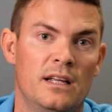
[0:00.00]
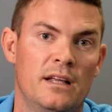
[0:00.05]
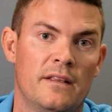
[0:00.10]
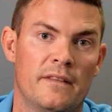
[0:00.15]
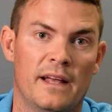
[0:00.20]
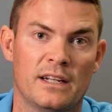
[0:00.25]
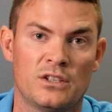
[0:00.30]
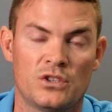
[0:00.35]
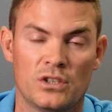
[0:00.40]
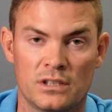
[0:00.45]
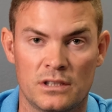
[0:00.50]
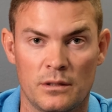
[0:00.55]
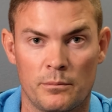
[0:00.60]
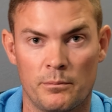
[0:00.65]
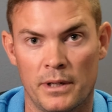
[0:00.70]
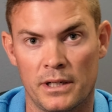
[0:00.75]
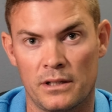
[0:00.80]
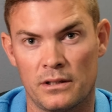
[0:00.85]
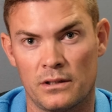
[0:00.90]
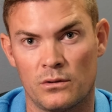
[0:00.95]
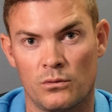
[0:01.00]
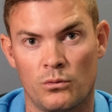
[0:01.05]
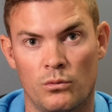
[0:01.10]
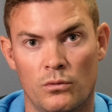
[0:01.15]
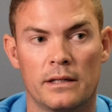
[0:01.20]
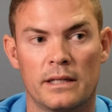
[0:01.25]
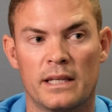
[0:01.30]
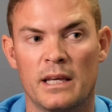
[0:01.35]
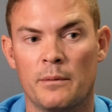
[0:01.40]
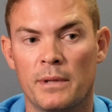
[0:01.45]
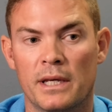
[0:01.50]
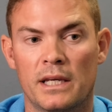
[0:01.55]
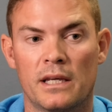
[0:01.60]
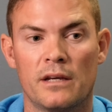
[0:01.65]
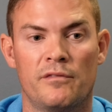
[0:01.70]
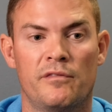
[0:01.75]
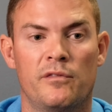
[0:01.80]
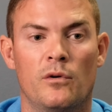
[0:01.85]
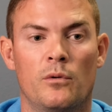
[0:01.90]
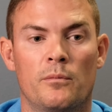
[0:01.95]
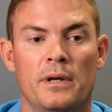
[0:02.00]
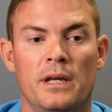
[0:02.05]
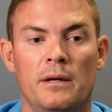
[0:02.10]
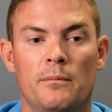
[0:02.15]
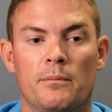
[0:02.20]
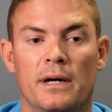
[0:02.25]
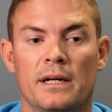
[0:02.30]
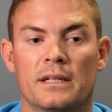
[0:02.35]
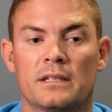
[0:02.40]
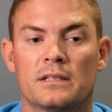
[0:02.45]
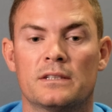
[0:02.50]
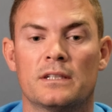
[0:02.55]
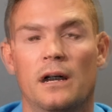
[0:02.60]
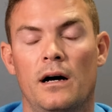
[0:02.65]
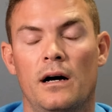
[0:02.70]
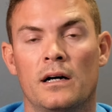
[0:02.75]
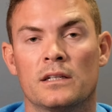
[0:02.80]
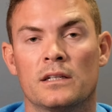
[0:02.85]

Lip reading: That's just a bit gimmicky for me, but I